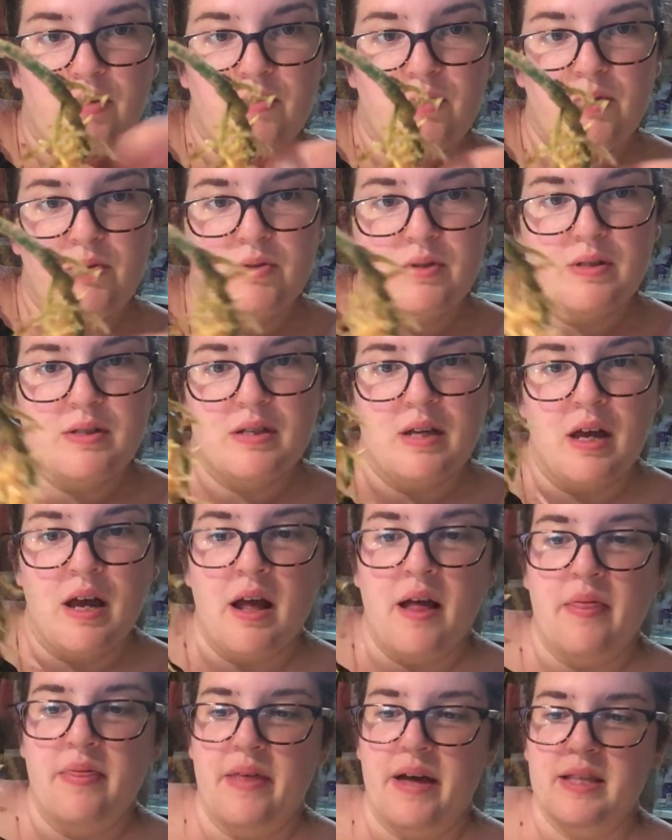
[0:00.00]
roots,
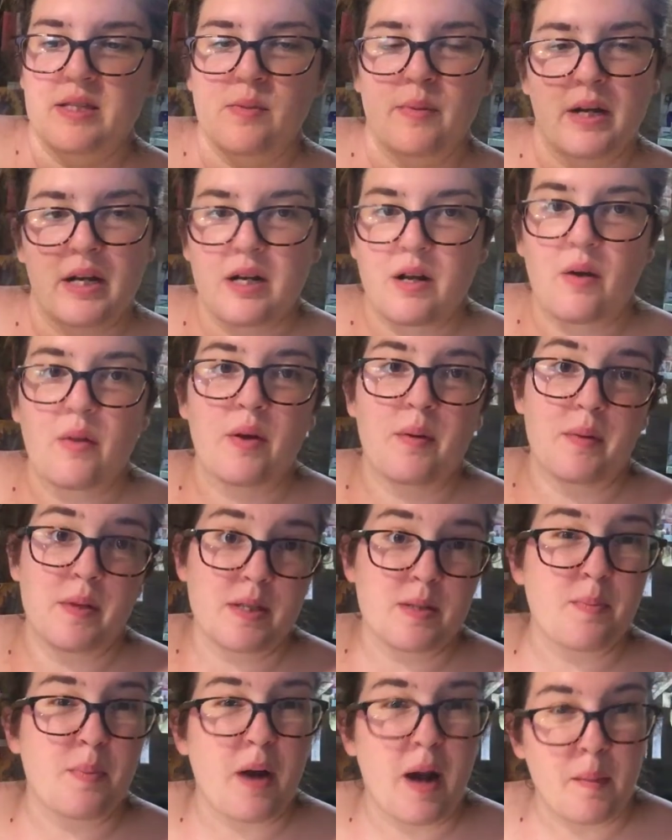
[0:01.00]
that's when I know that it's
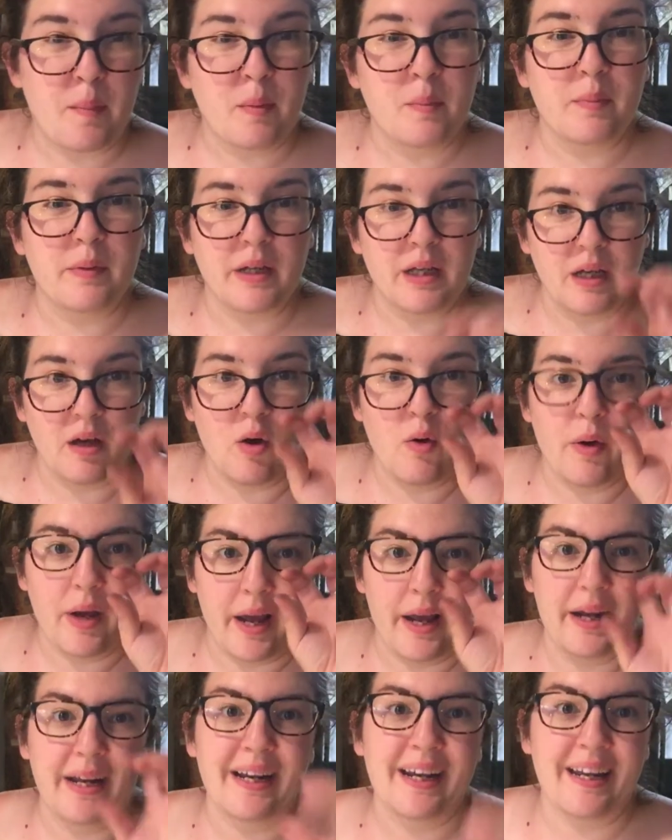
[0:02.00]
probably
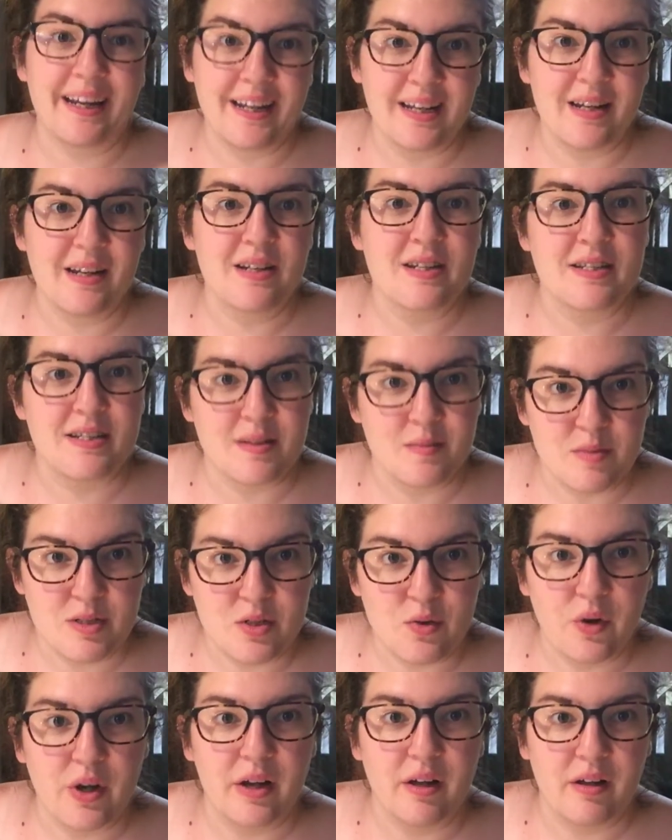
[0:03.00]
okay to get into some
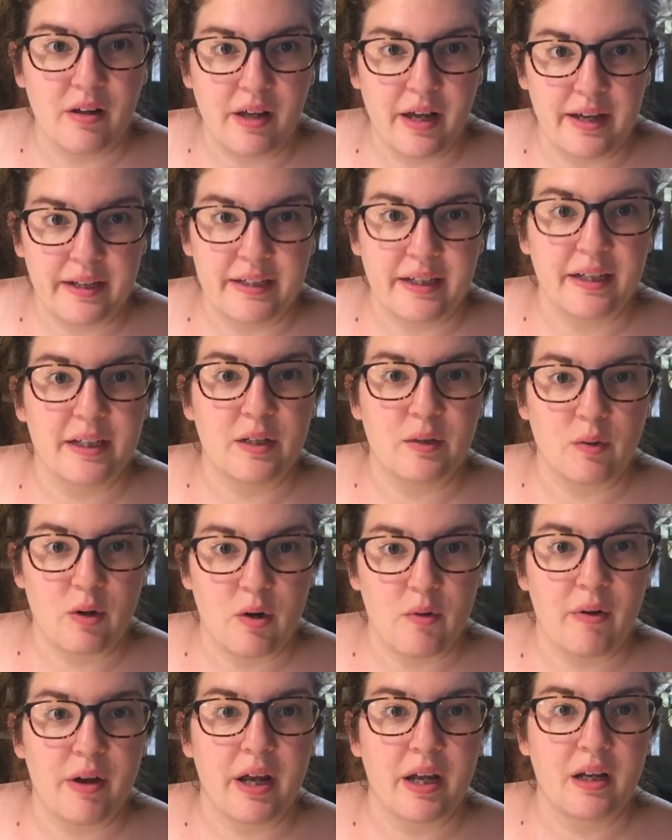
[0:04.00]
soil and get
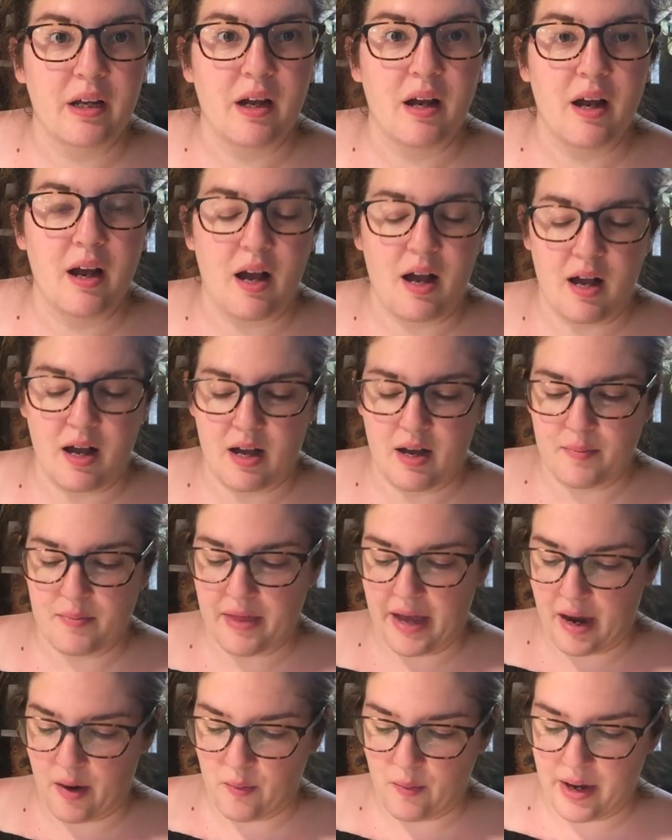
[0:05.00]
growing uh,
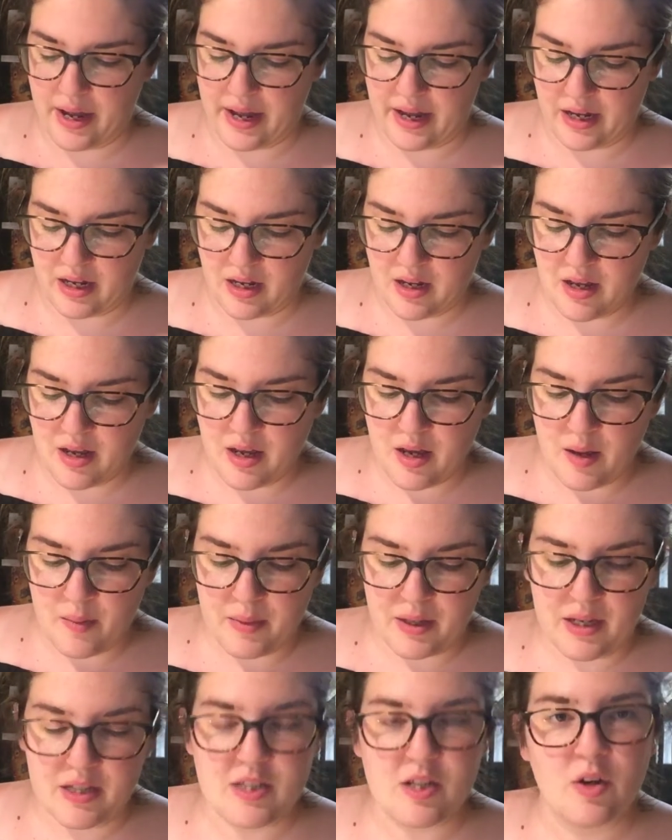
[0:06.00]
that way.
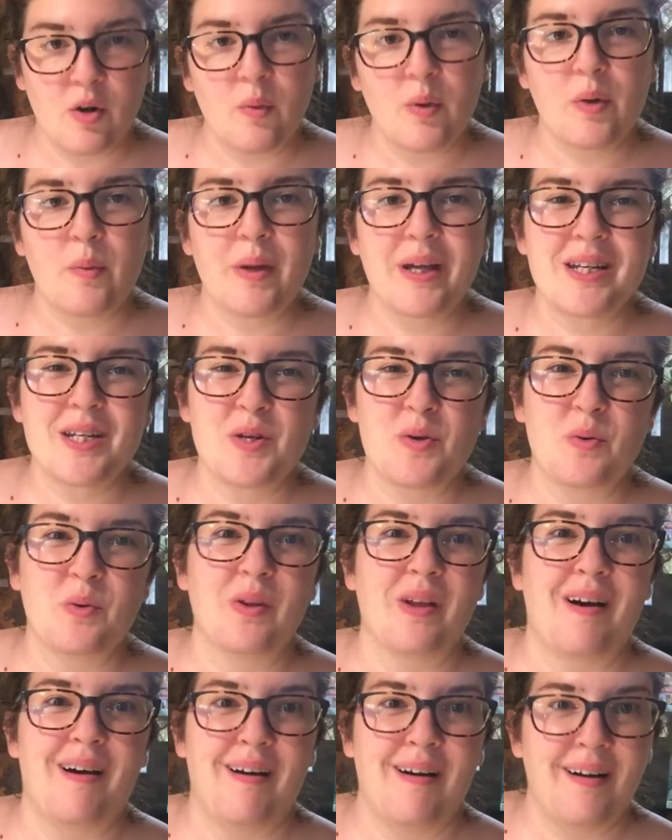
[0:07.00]
Because you don't want to wait too
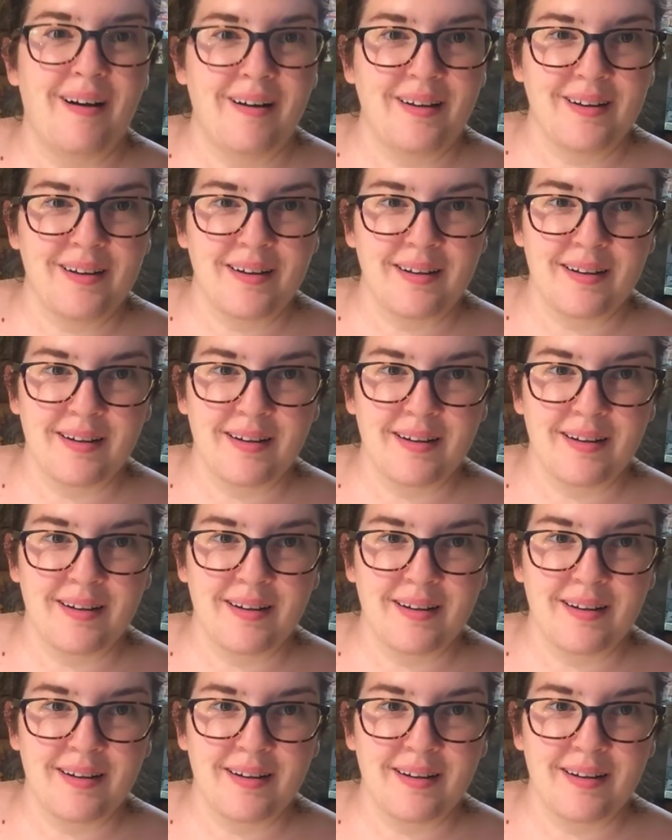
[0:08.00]
long